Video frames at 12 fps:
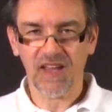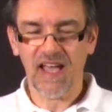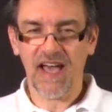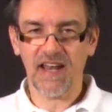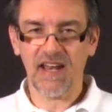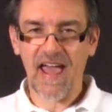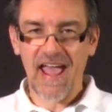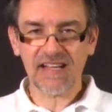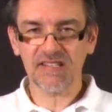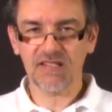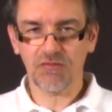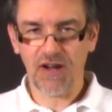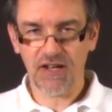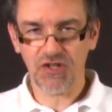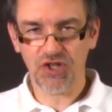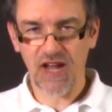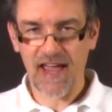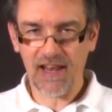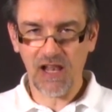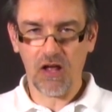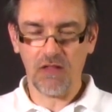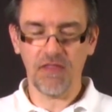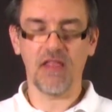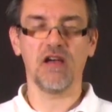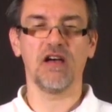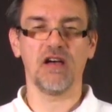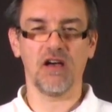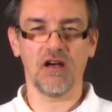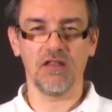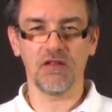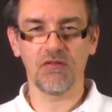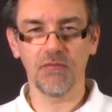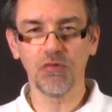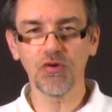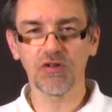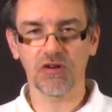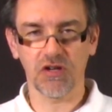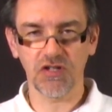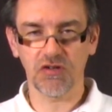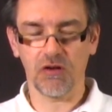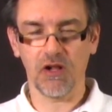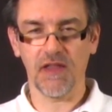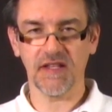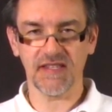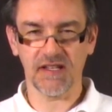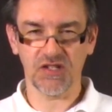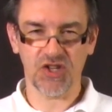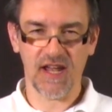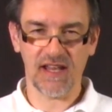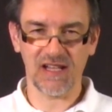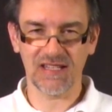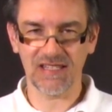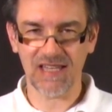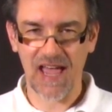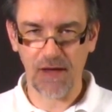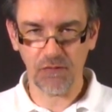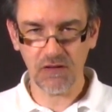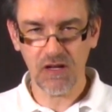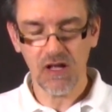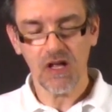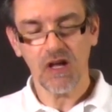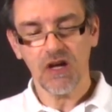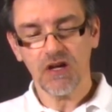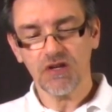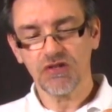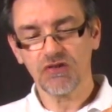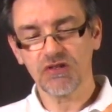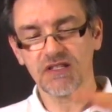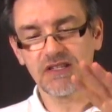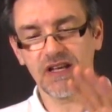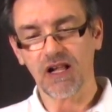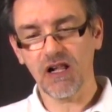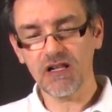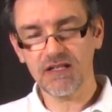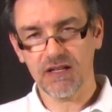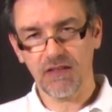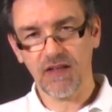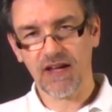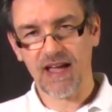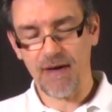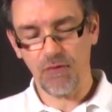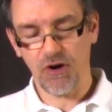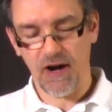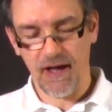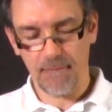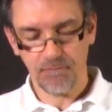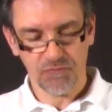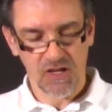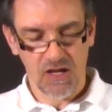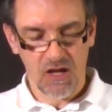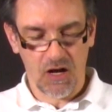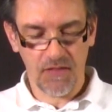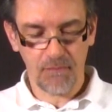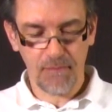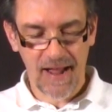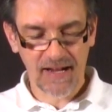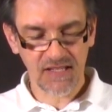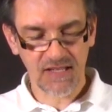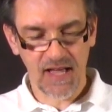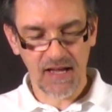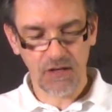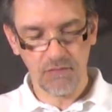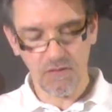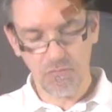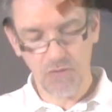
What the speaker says: had an extra channel on the remote control, that's channel 7, to tilt the camera. On the back side of the